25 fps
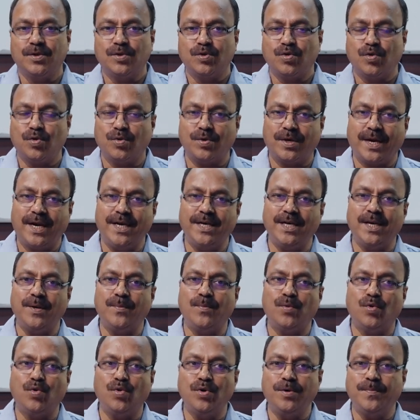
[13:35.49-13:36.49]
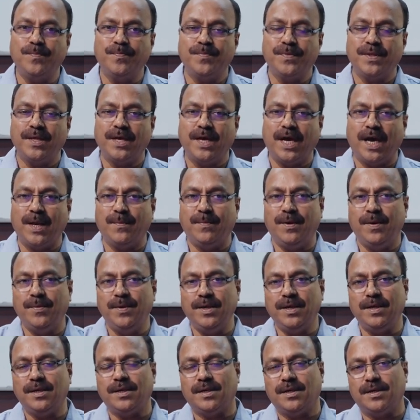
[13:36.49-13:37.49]
So write on board, and
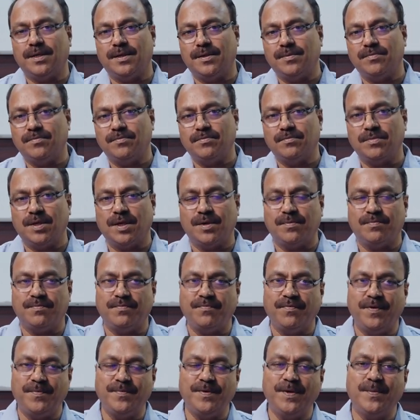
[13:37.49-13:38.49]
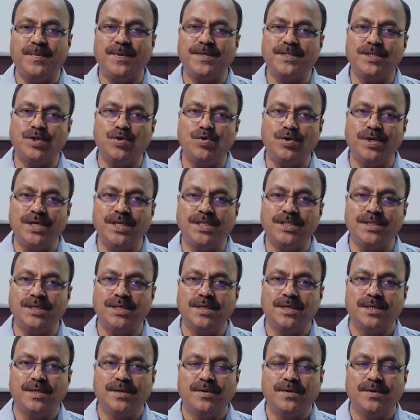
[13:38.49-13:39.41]
maybe uh, uh, fifteen minutes you teach,